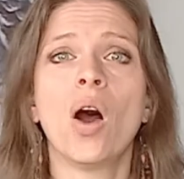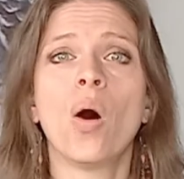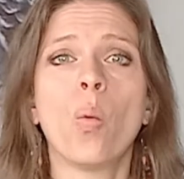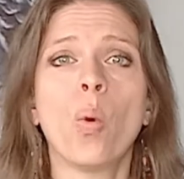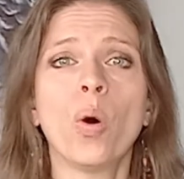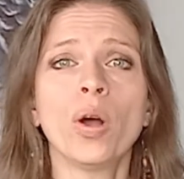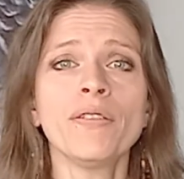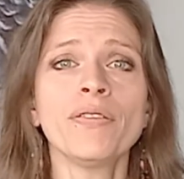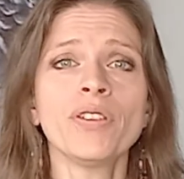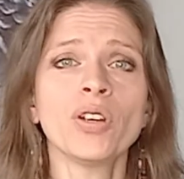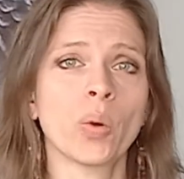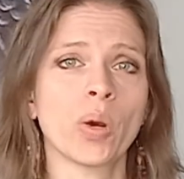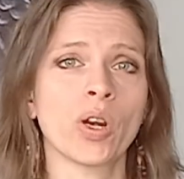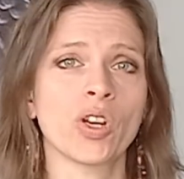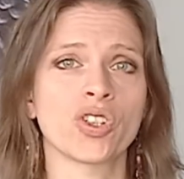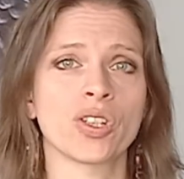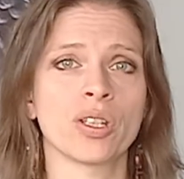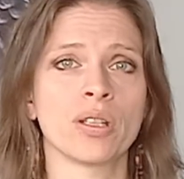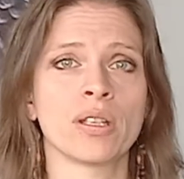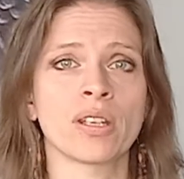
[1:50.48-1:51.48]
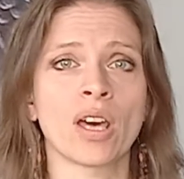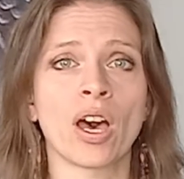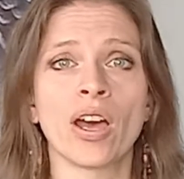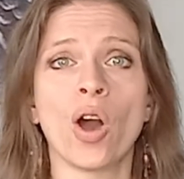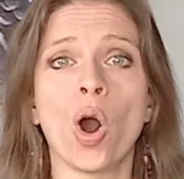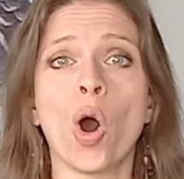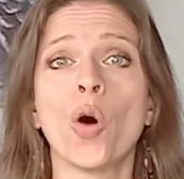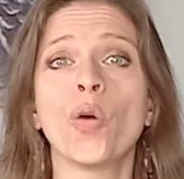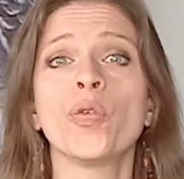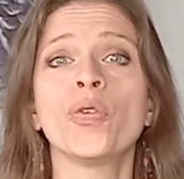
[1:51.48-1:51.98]
One of the questions I
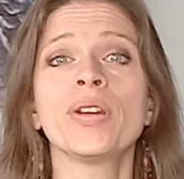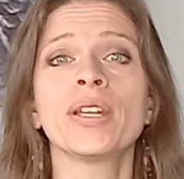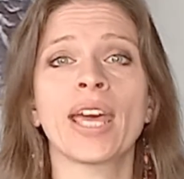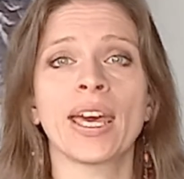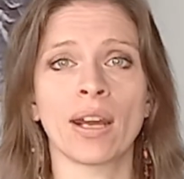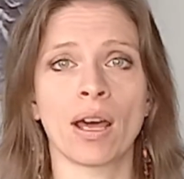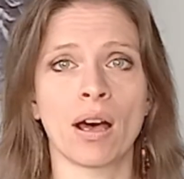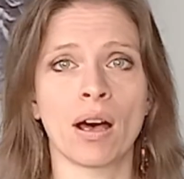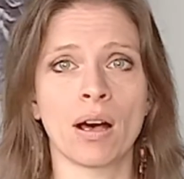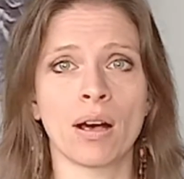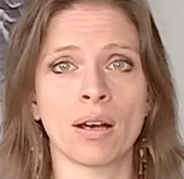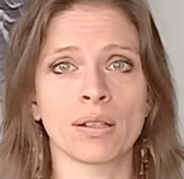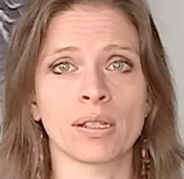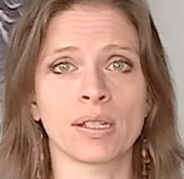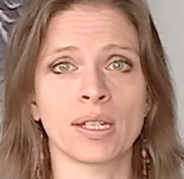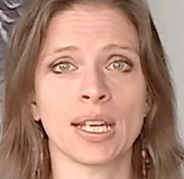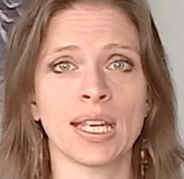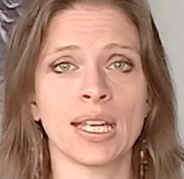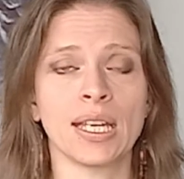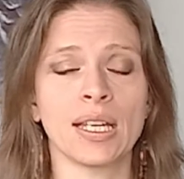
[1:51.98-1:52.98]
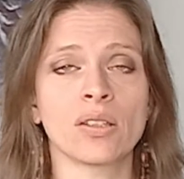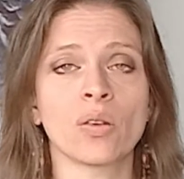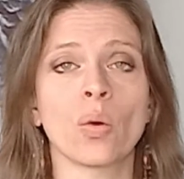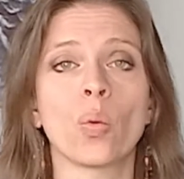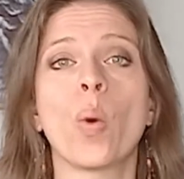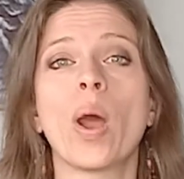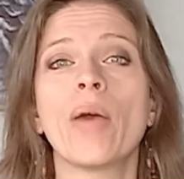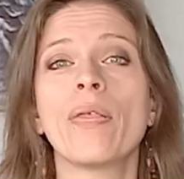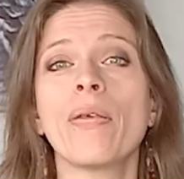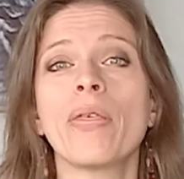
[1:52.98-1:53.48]
often get asked is
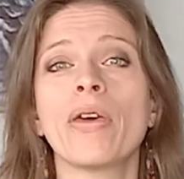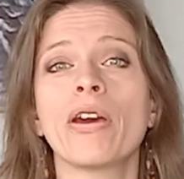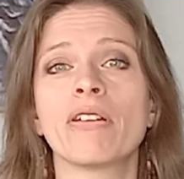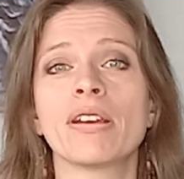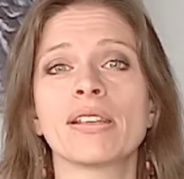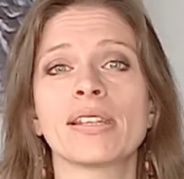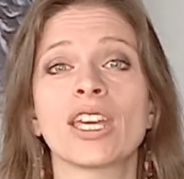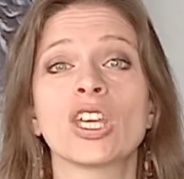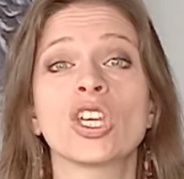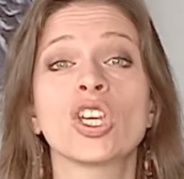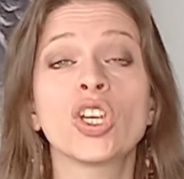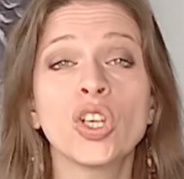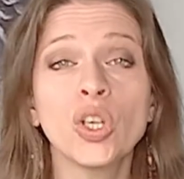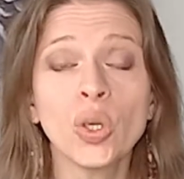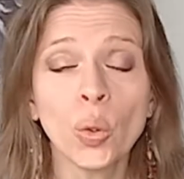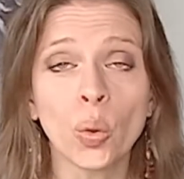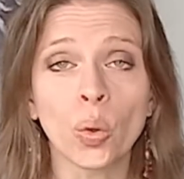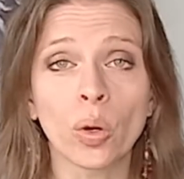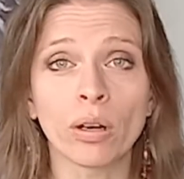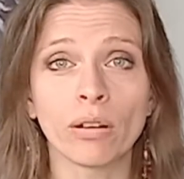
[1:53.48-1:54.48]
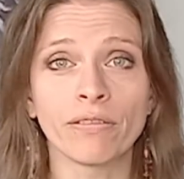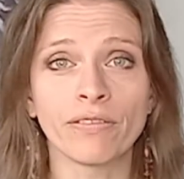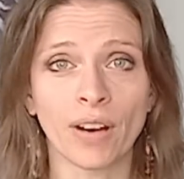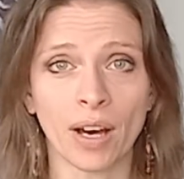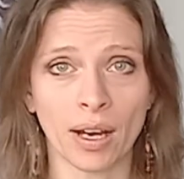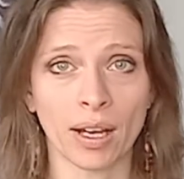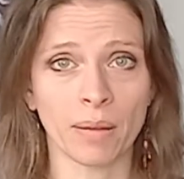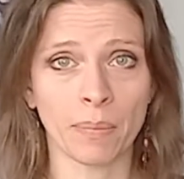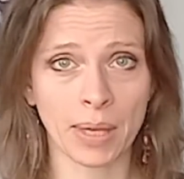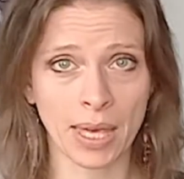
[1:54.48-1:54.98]
whether there is a cure for
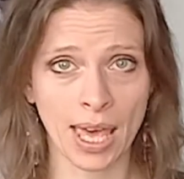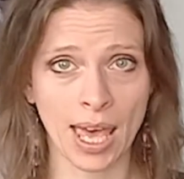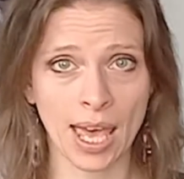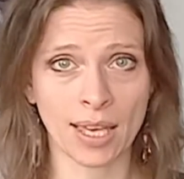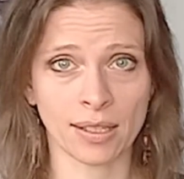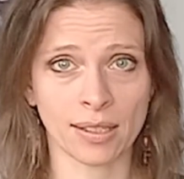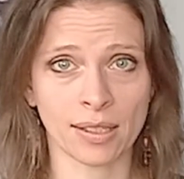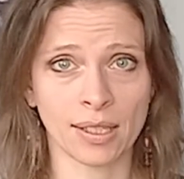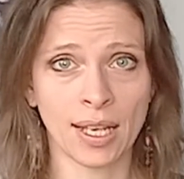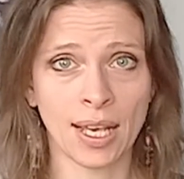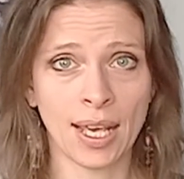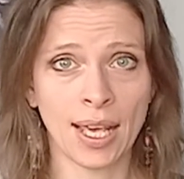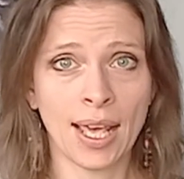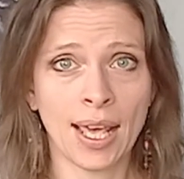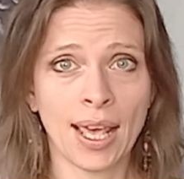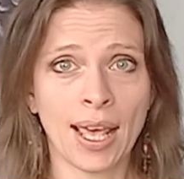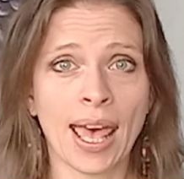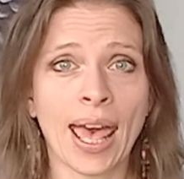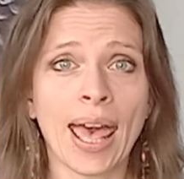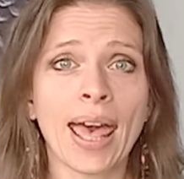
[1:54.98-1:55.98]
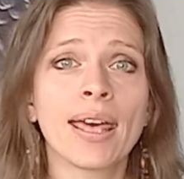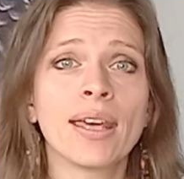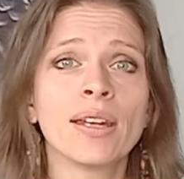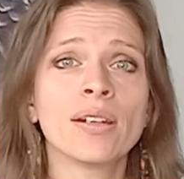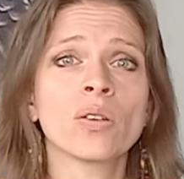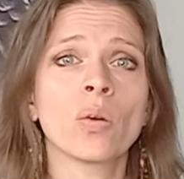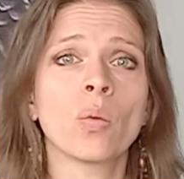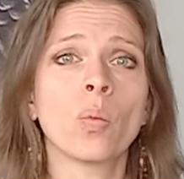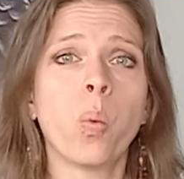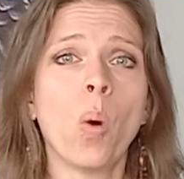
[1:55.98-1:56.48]
IBS.
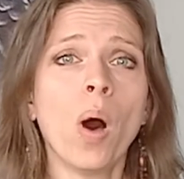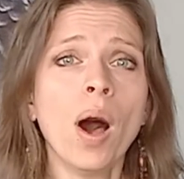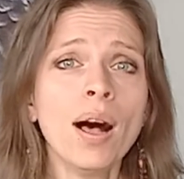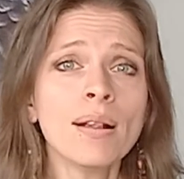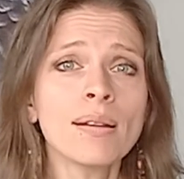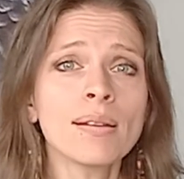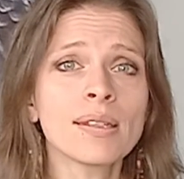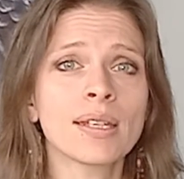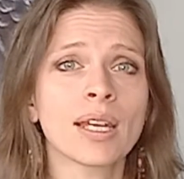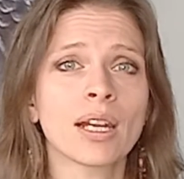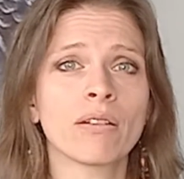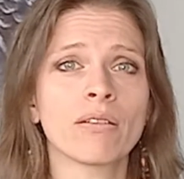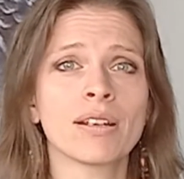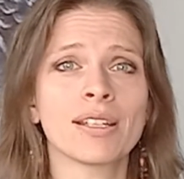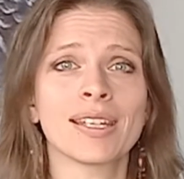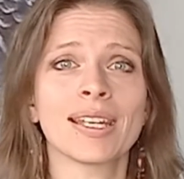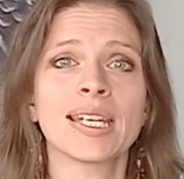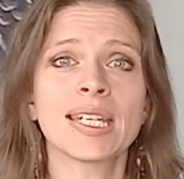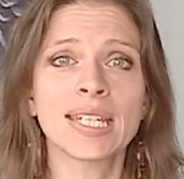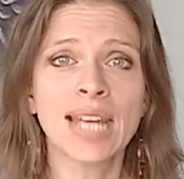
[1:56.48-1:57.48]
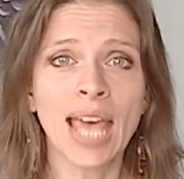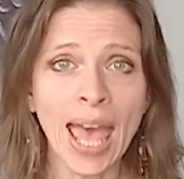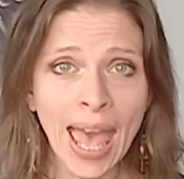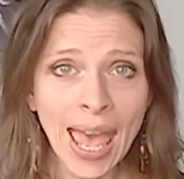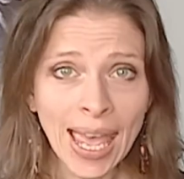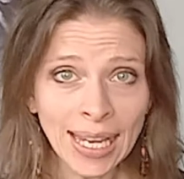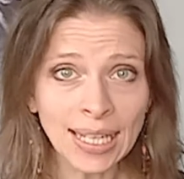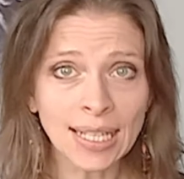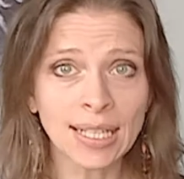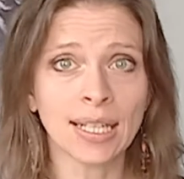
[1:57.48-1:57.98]
And whilst there is
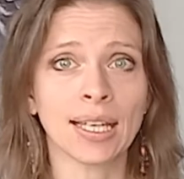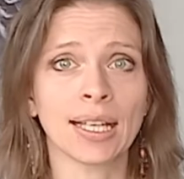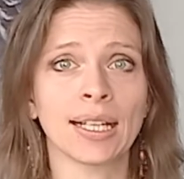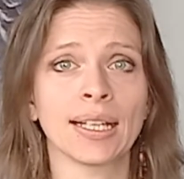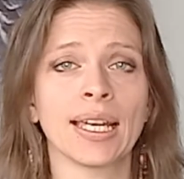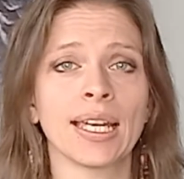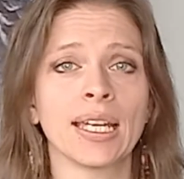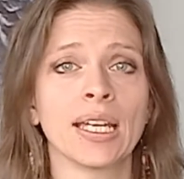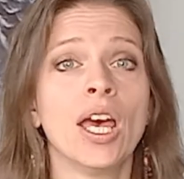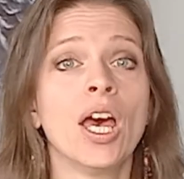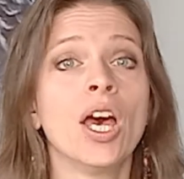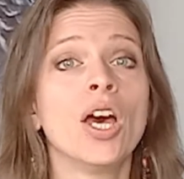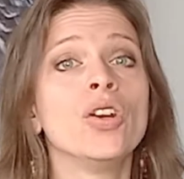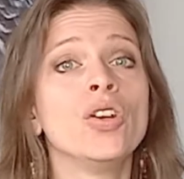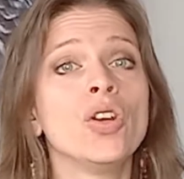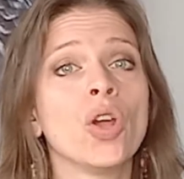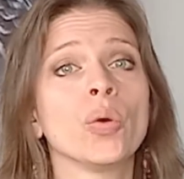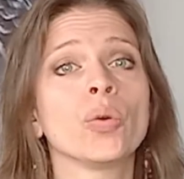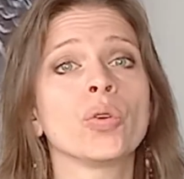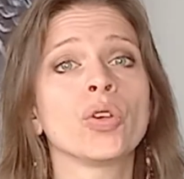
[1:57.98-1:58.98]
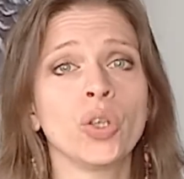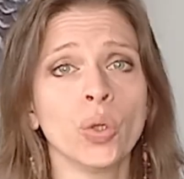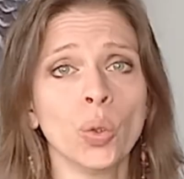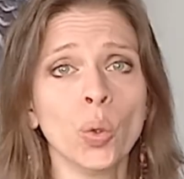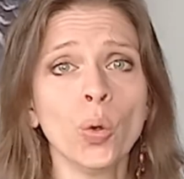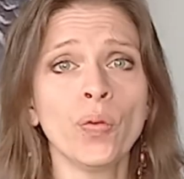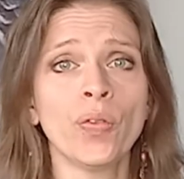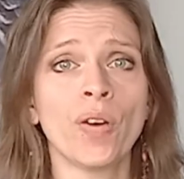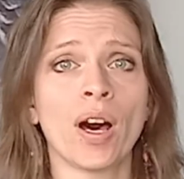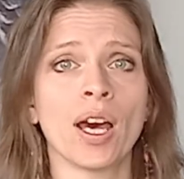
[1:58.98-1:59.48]
technically no
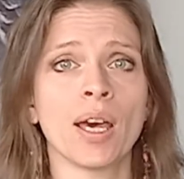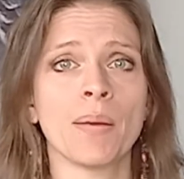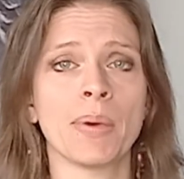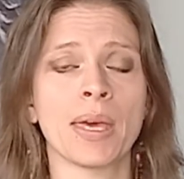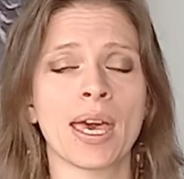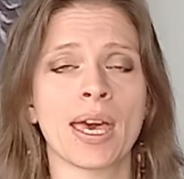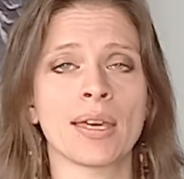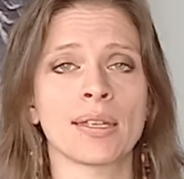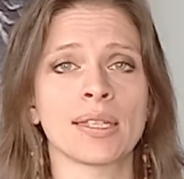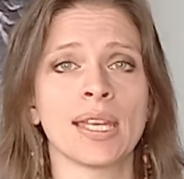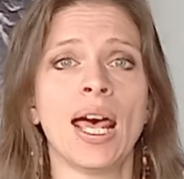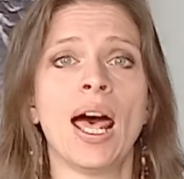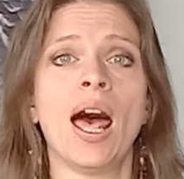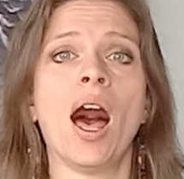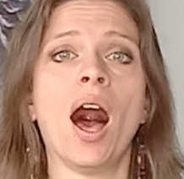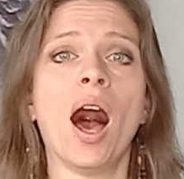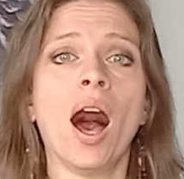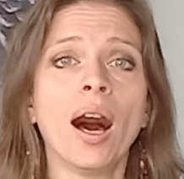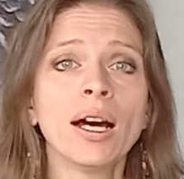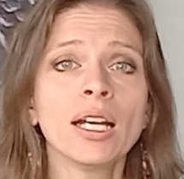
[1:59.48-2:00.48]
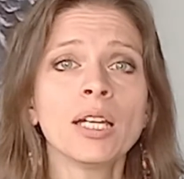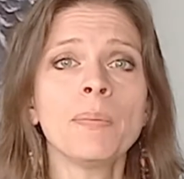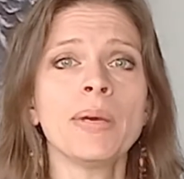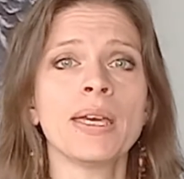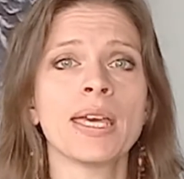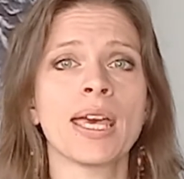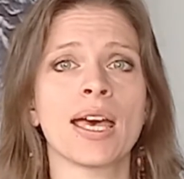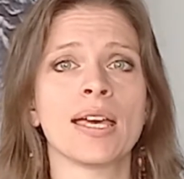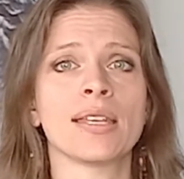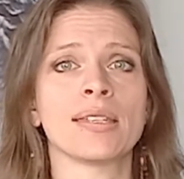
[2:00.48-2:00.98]
cure for IBS,
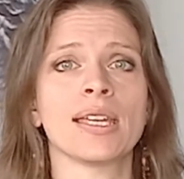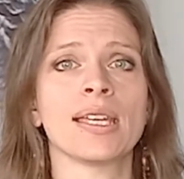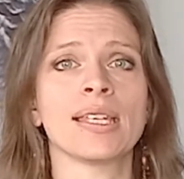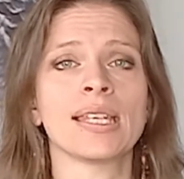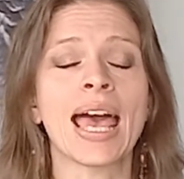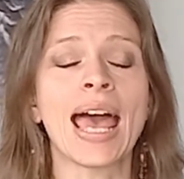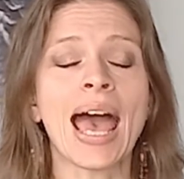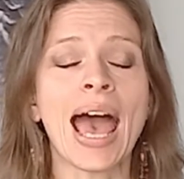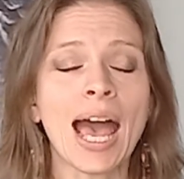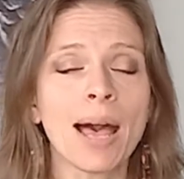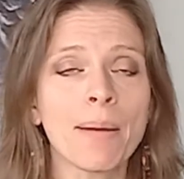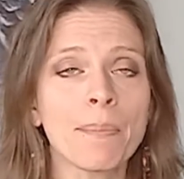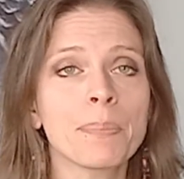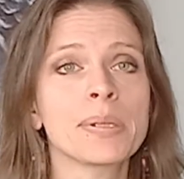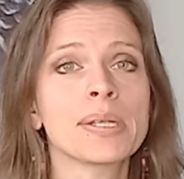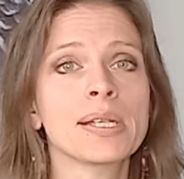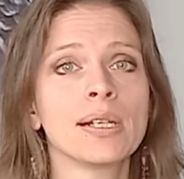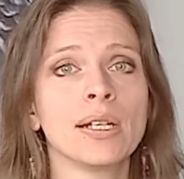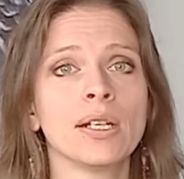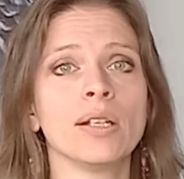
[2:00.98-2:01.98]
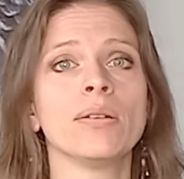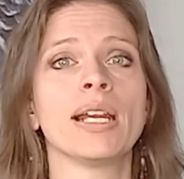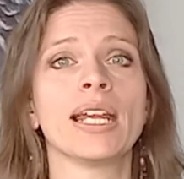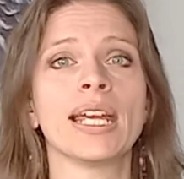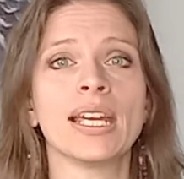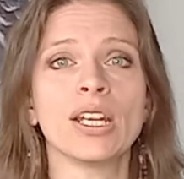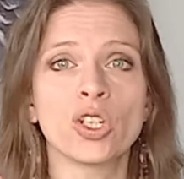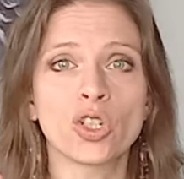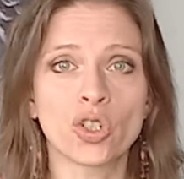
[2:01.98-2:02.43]
IBS is absolutely